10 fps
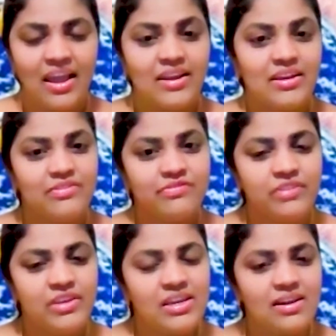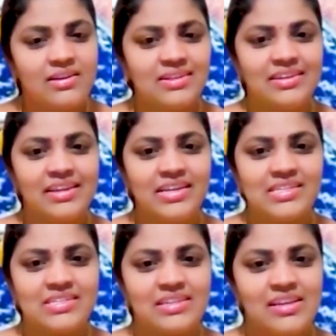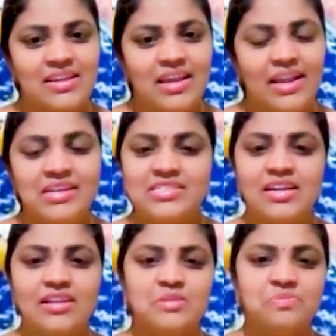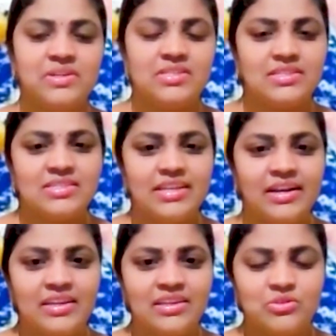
And if we are correct, it is the other person's headache